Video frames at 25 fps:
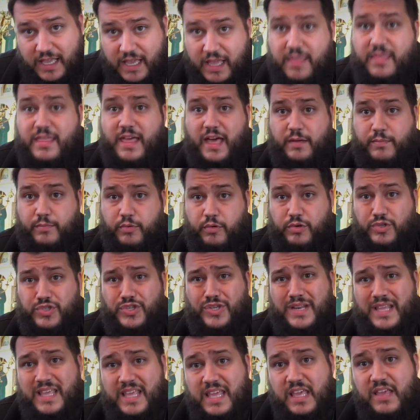in that
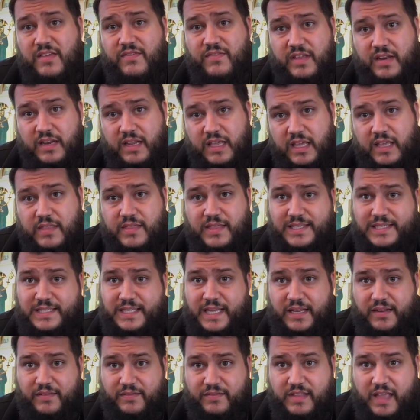person, even in the
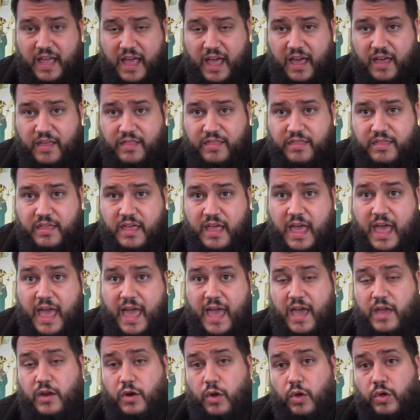state of death,
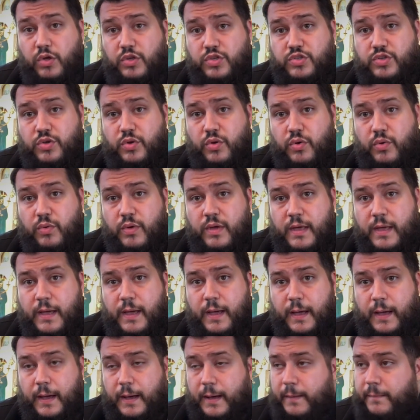and also
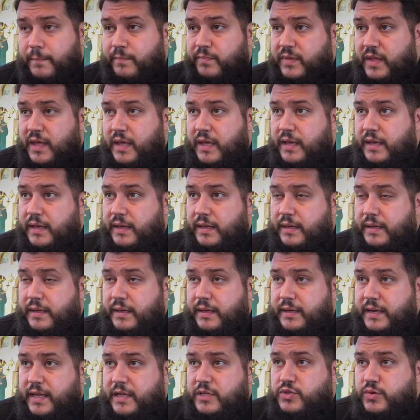
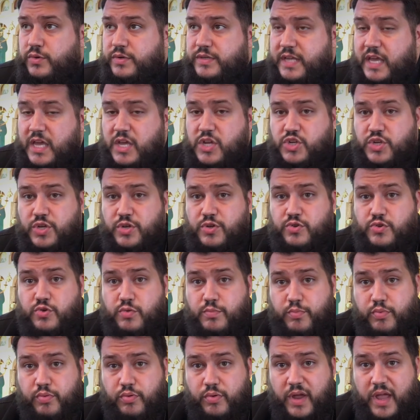an exhortation to
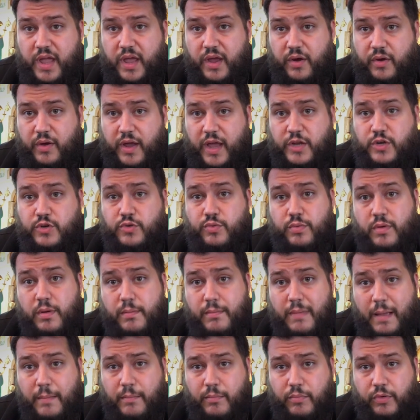prayer and to
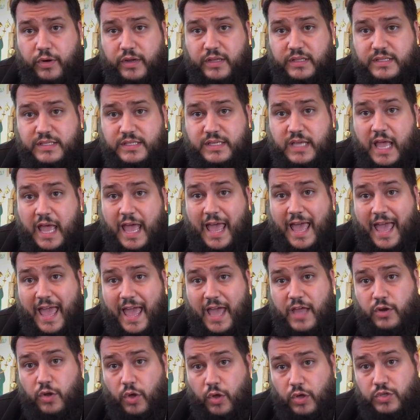remembrance,
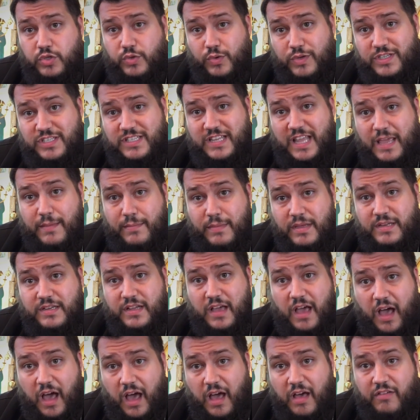and also a statement
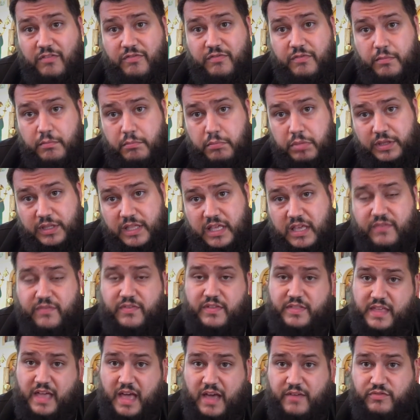of belief
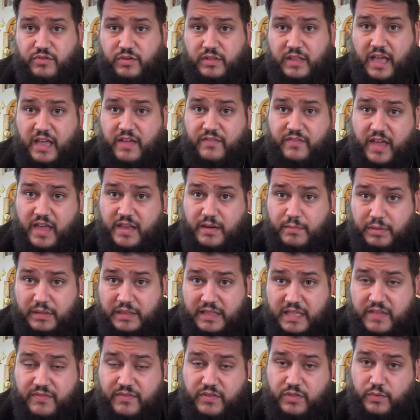in the afterlife and
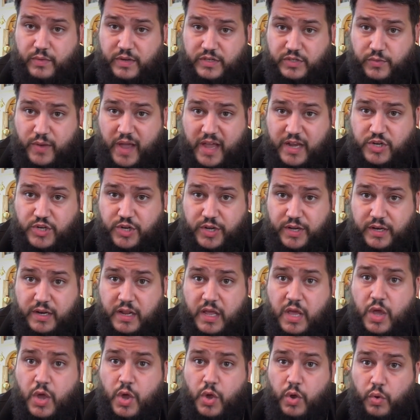belief in the resurrection,
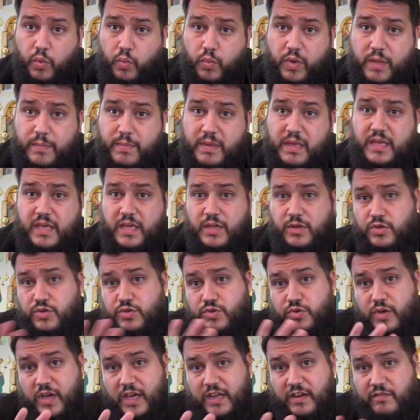we begin
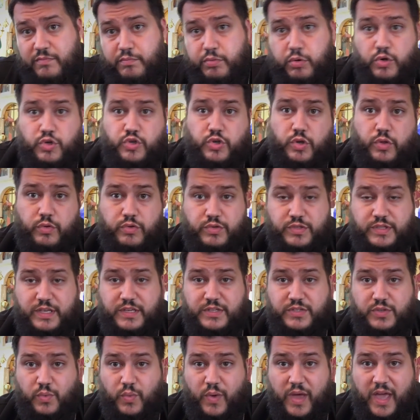to kind of push all those
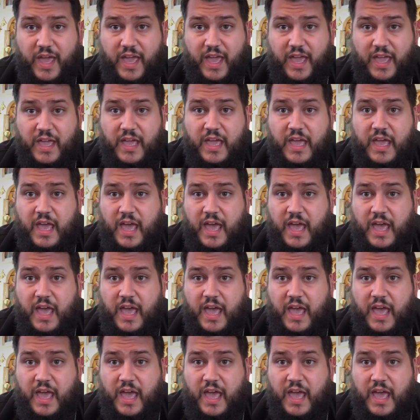things away,